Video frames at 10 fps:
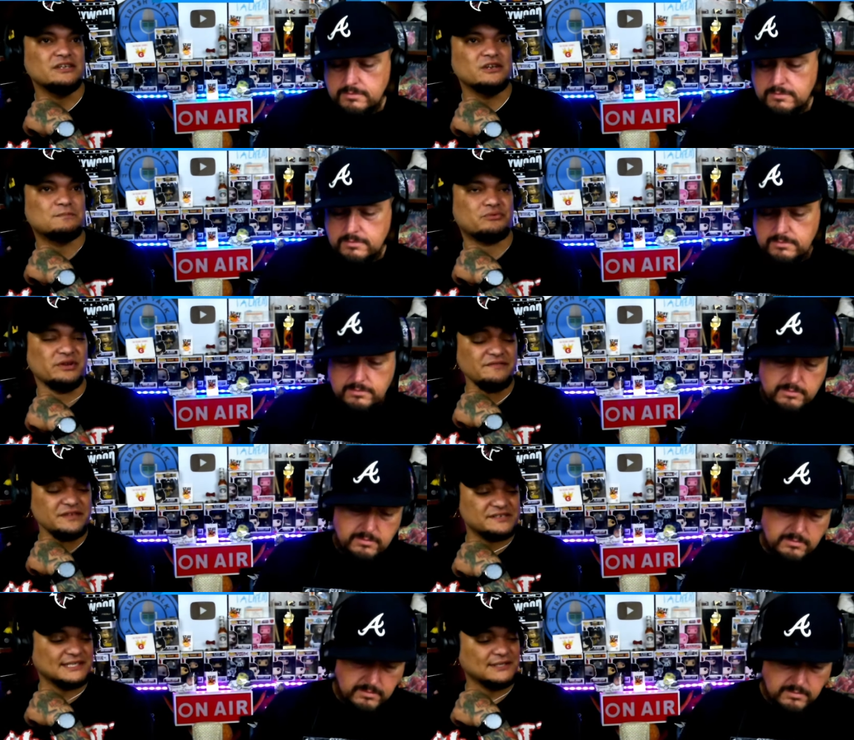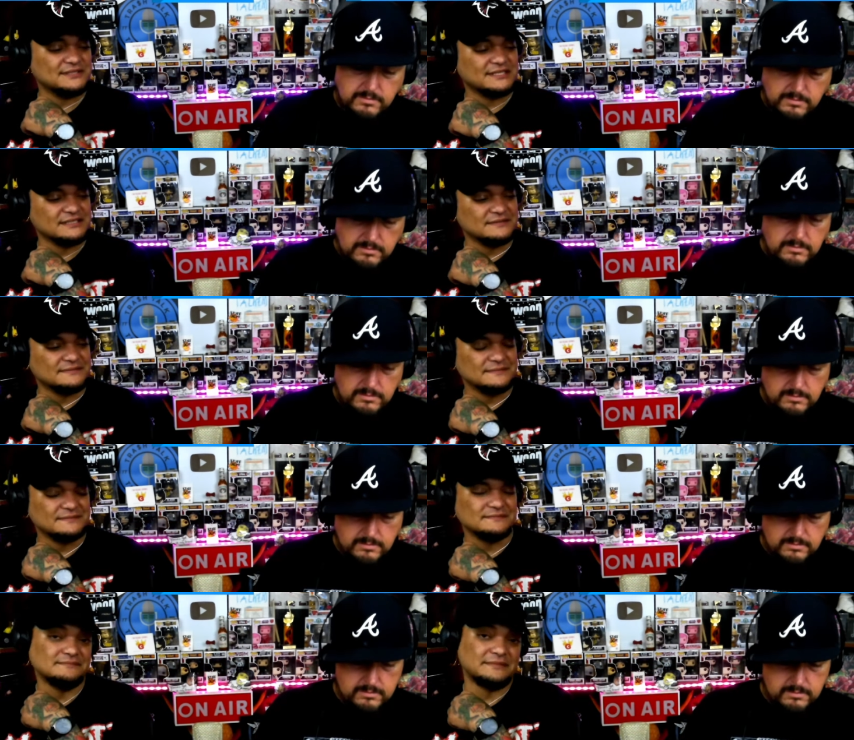Speaker 1: you know, previous self and
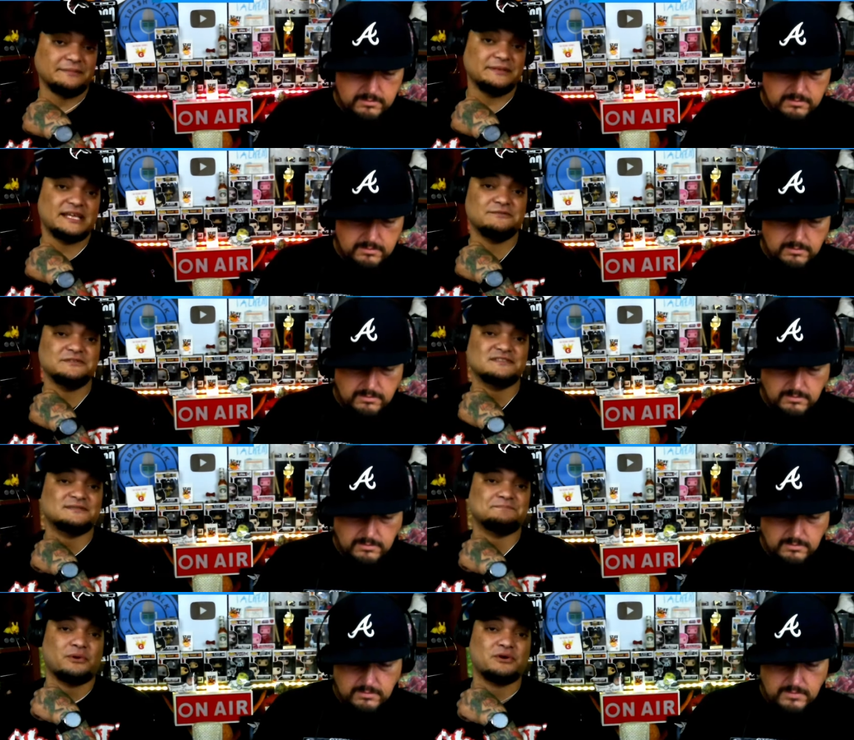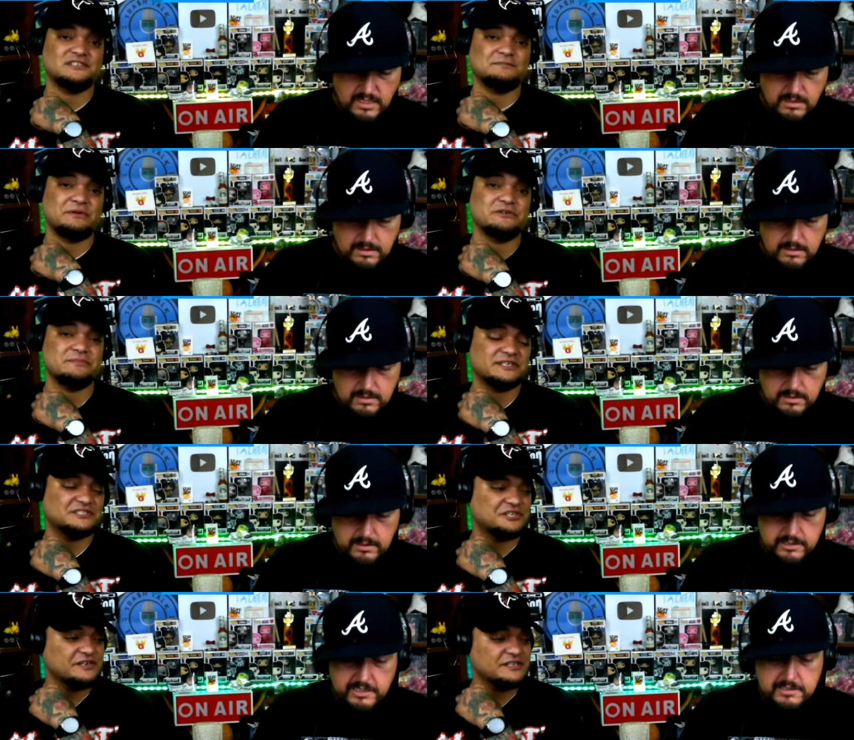maybe that was part of
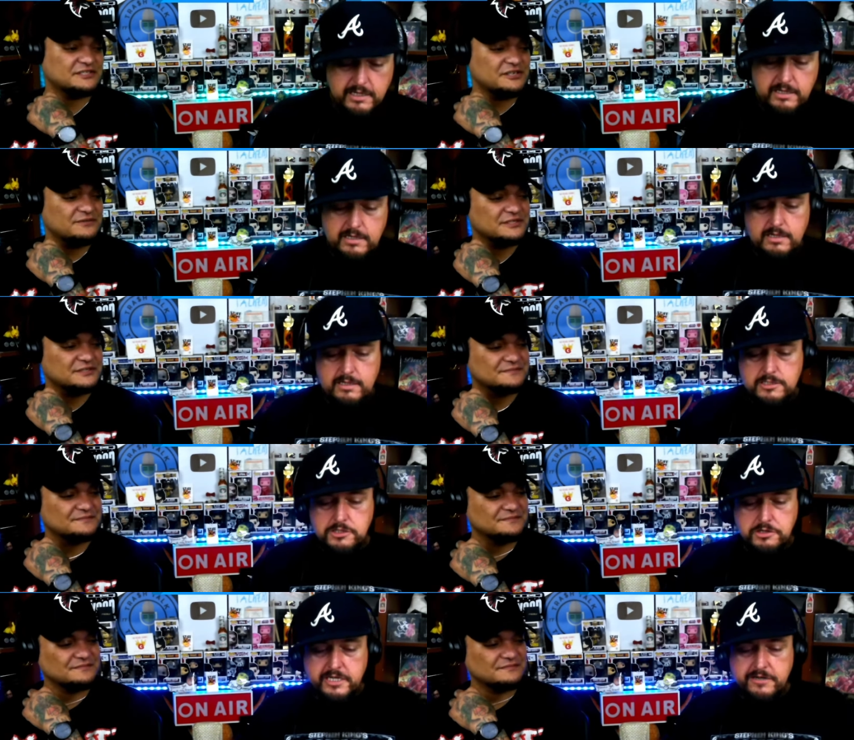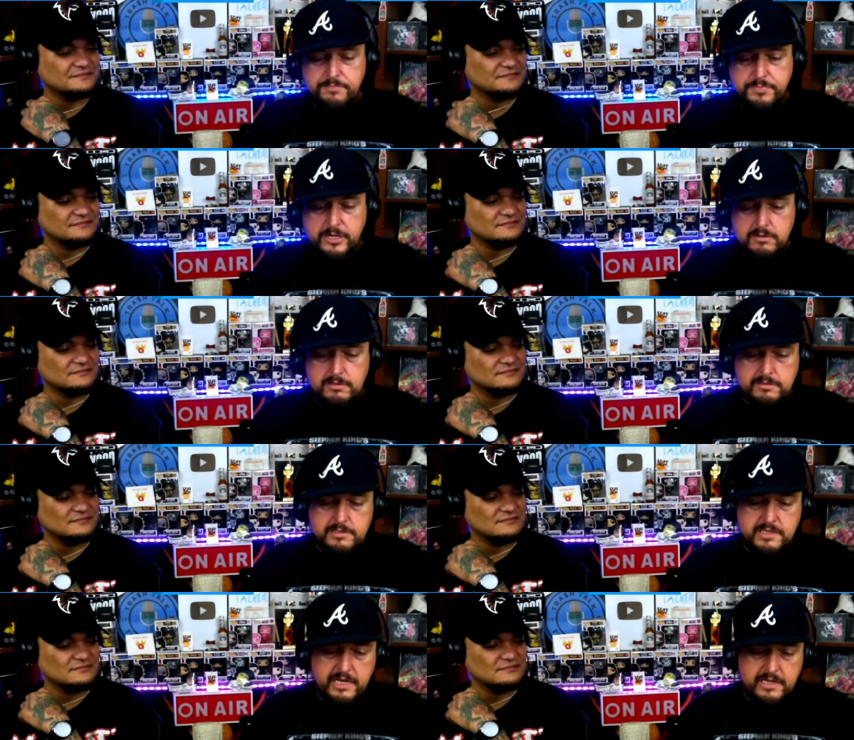Spiritbox Journey. It does say
Speaker 2: a uh, string of
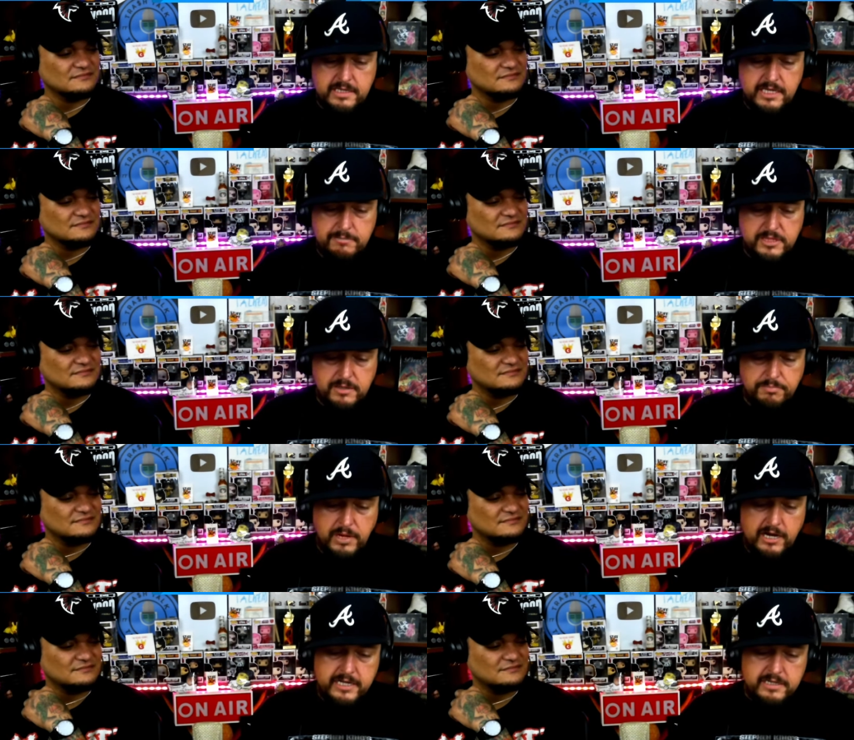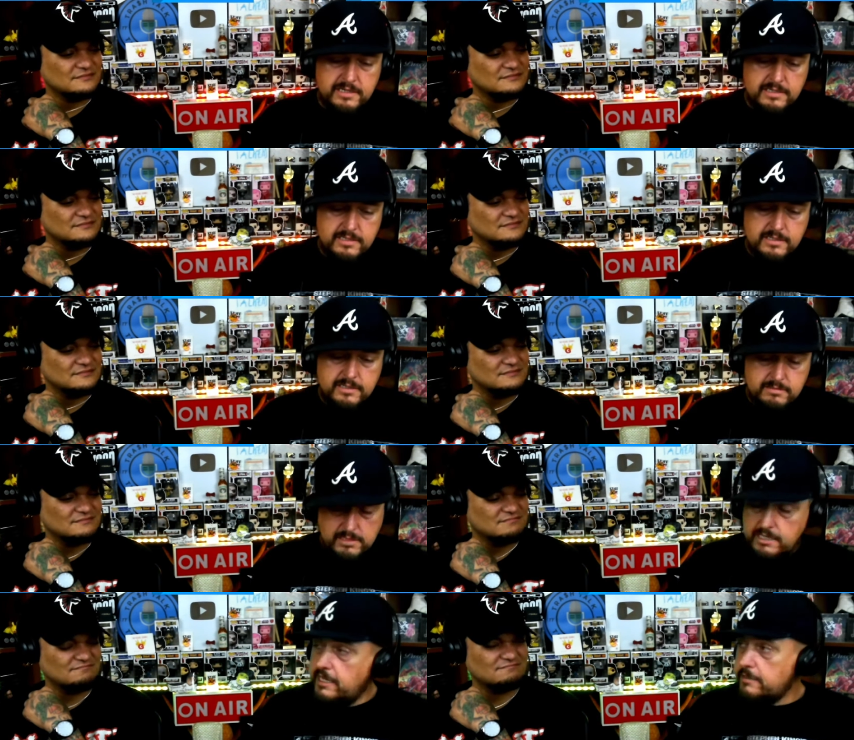pearls that keep the bind.
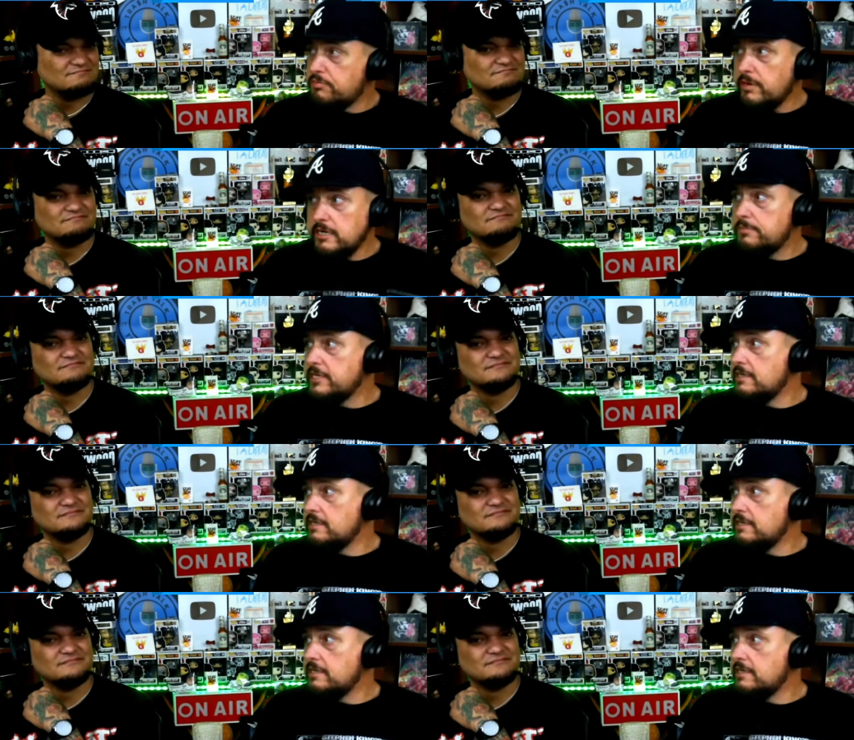Is that like prayer